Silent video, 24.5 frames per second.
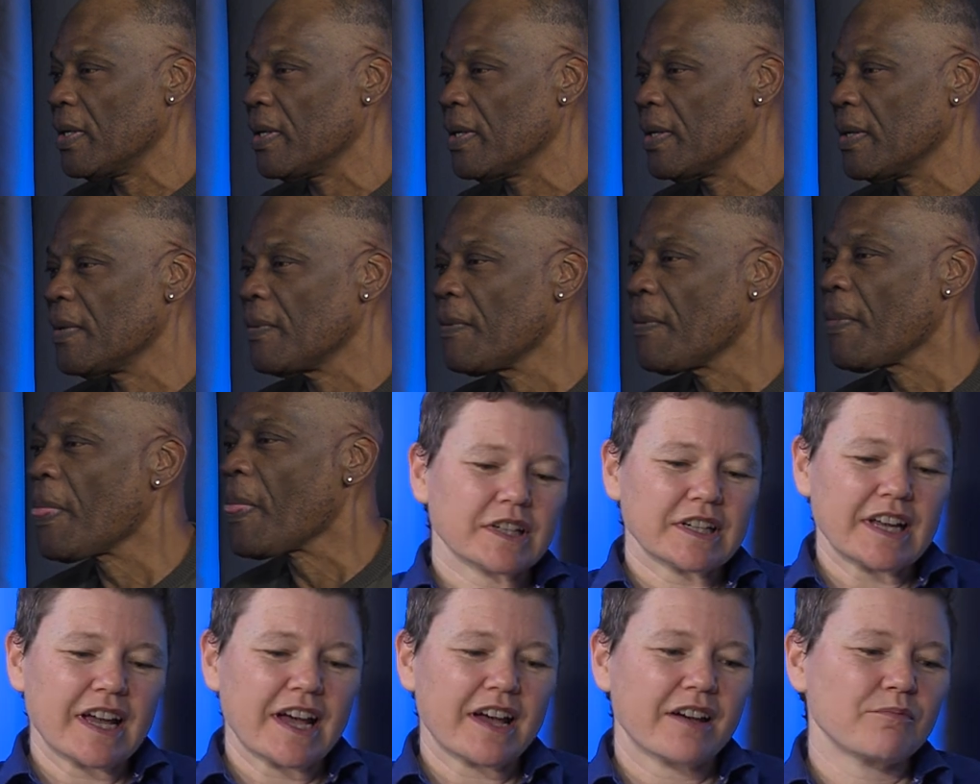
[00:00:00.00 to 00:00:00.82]
Yeah, we're
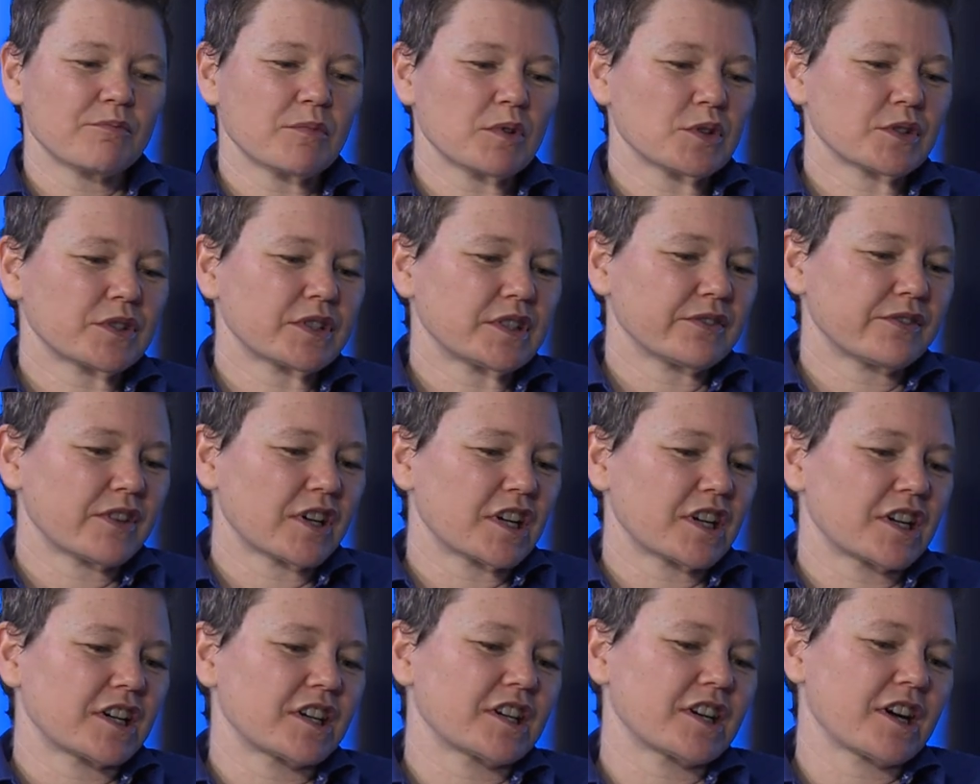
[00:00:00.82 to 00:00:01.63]
gonna have most of
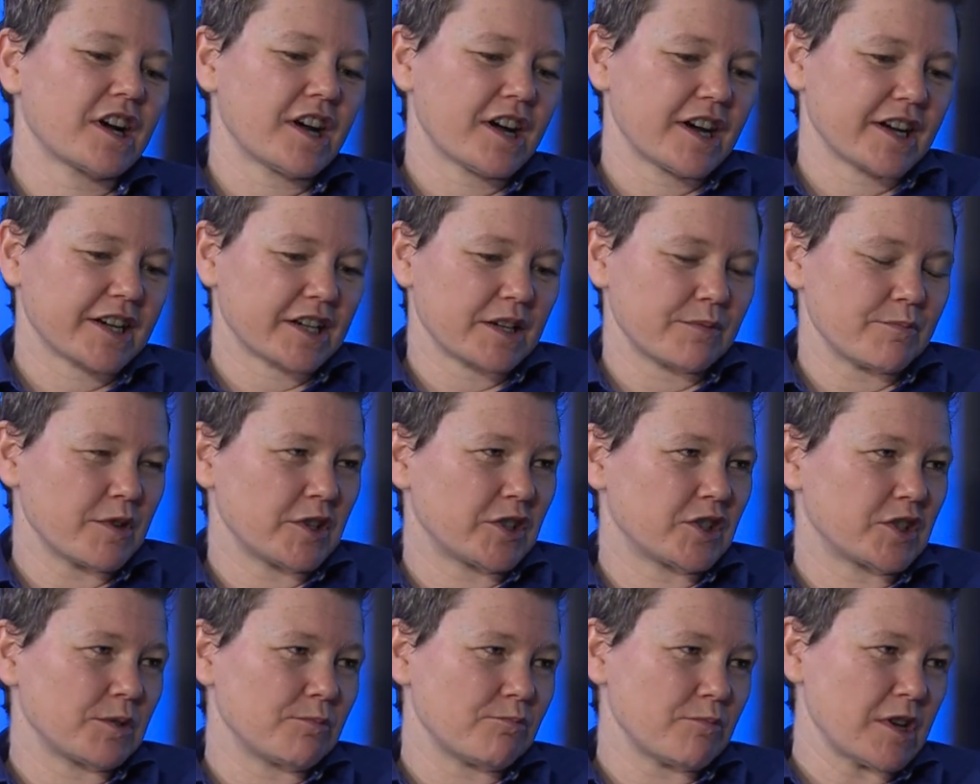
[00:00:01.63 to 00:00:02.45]
our
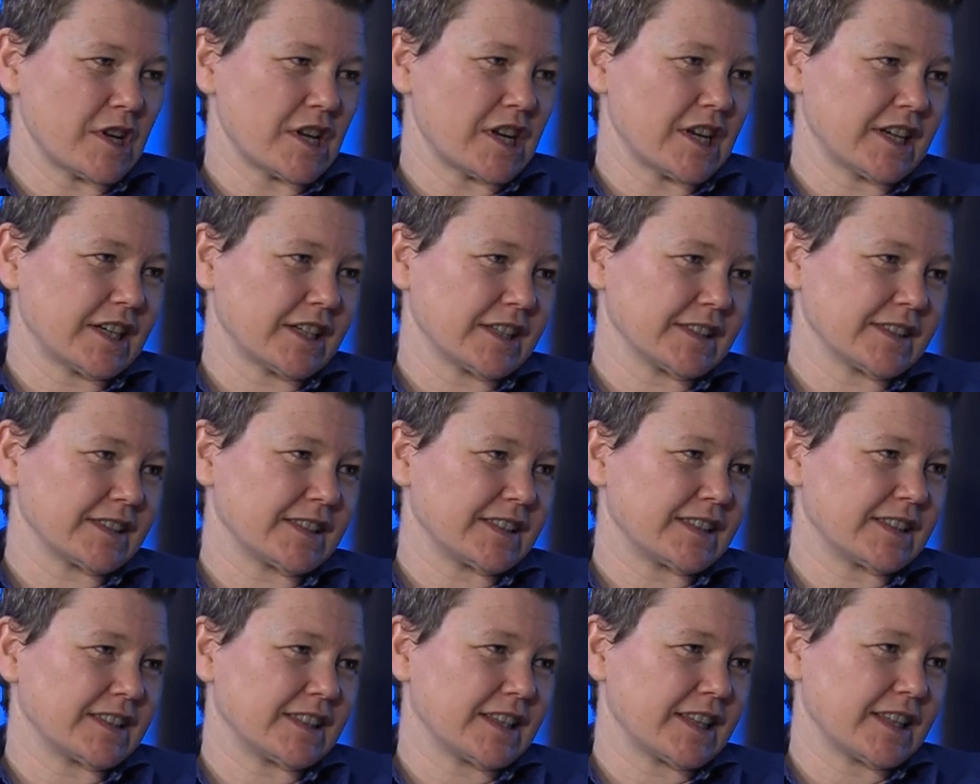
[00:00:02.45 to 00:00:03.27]
commission
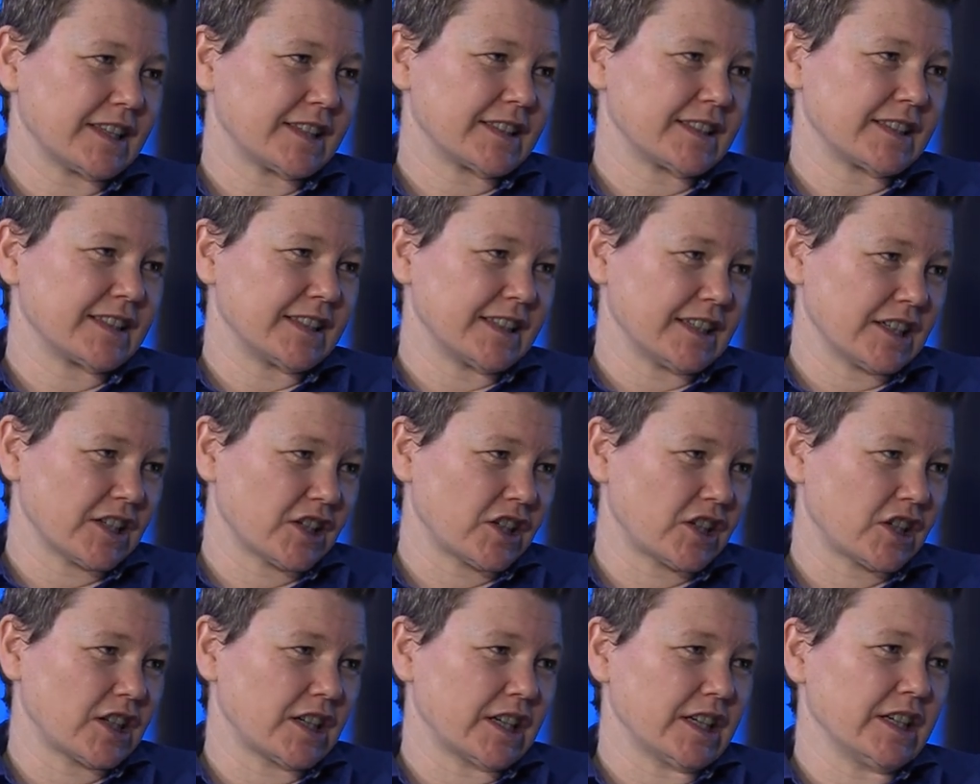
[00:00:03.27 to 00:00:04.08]
meetings this
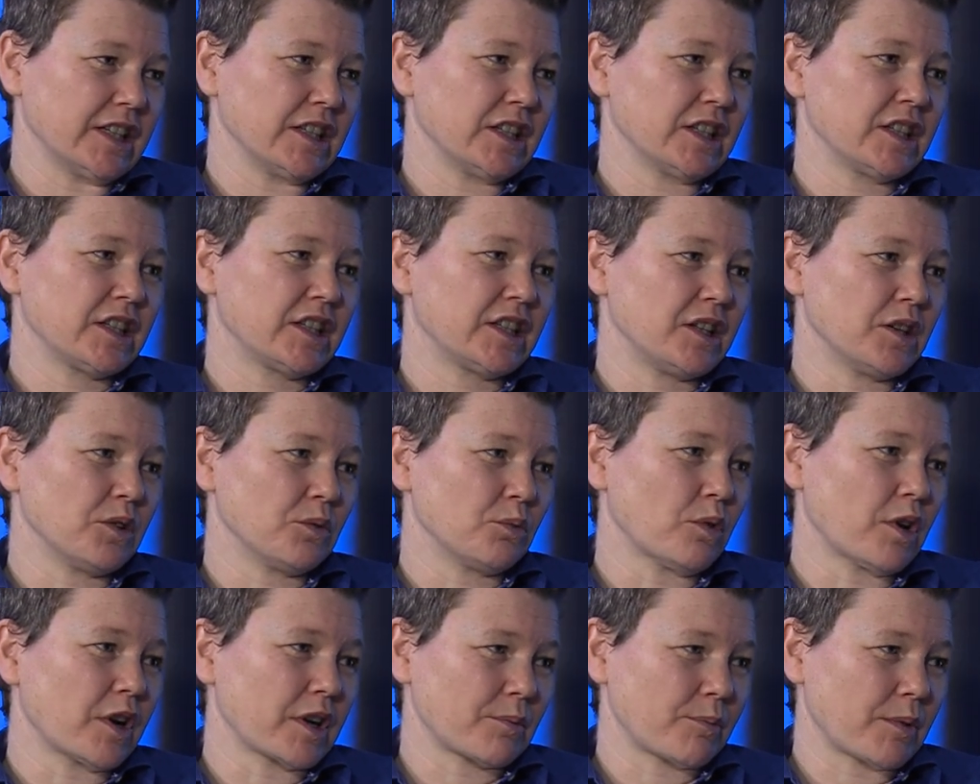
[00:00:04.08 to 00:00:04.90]
year in the
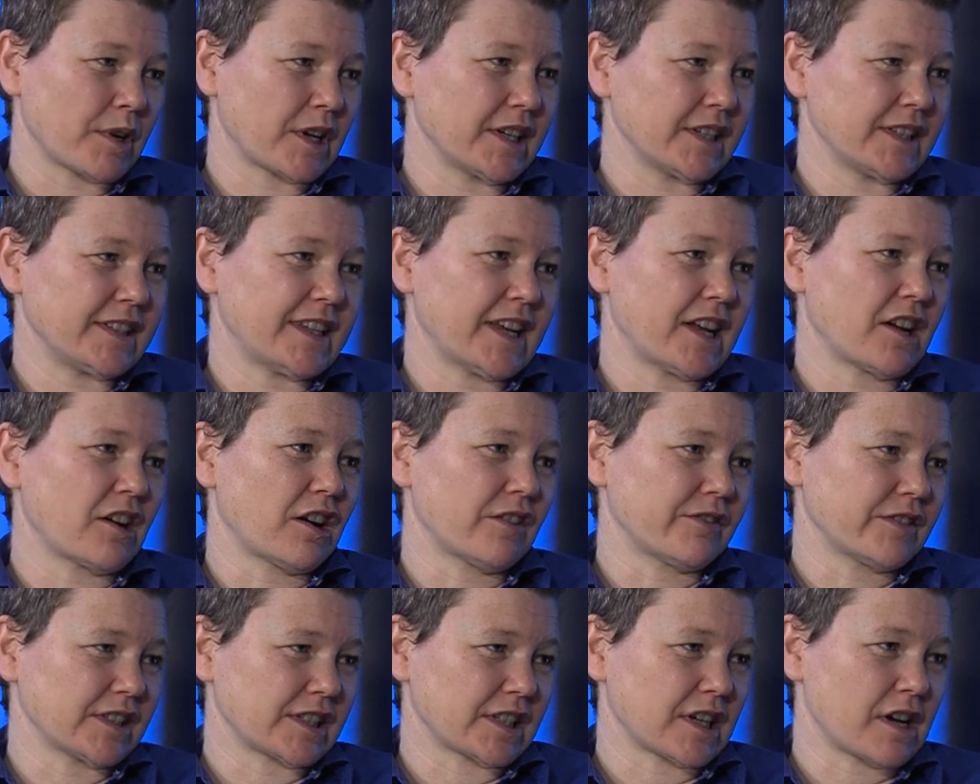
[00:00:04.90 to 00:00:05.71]
Waterbury State
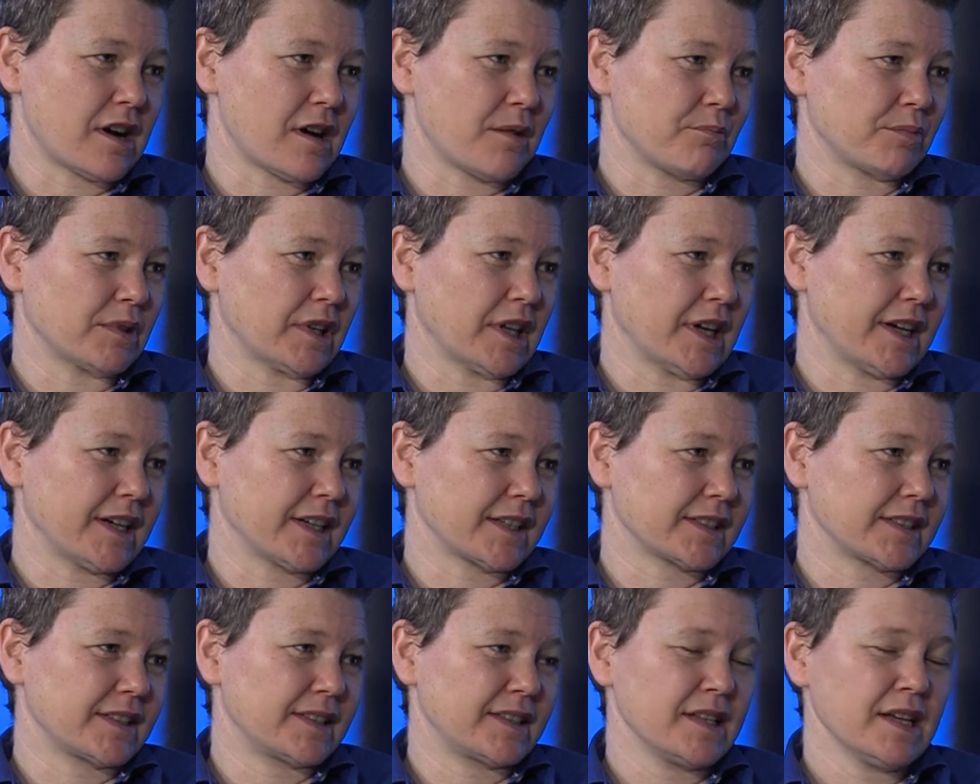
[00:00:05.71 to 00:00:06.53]
Office
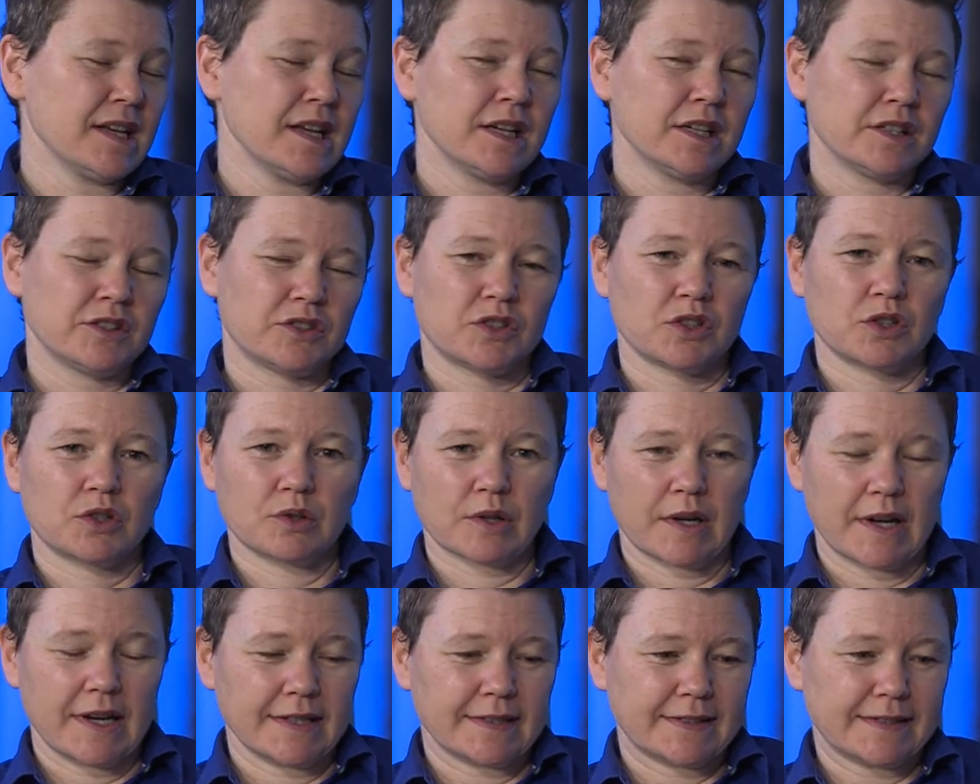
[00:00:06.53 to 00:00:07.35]
Complex. It's a
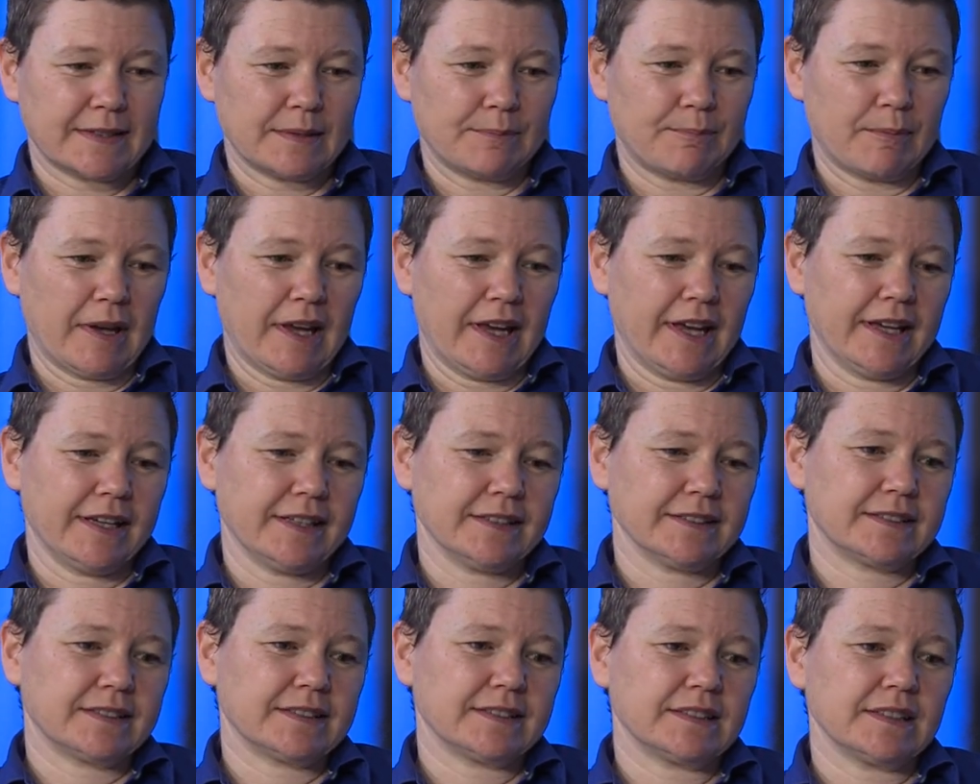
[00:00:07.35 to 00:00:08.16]
great
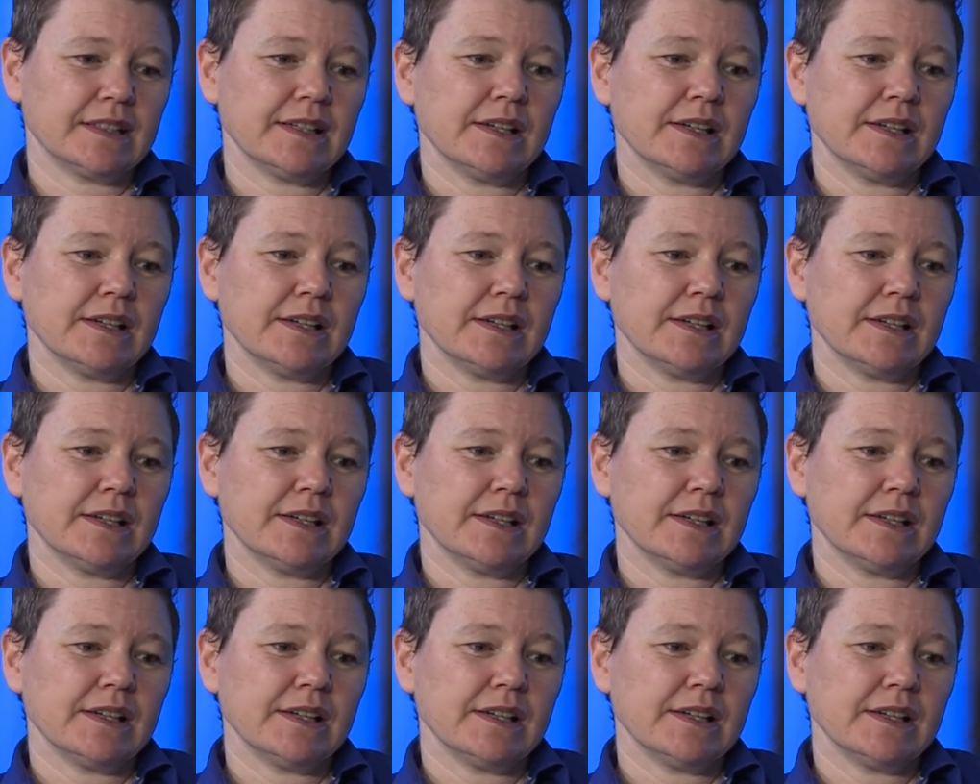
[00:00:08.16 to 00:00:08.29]
space,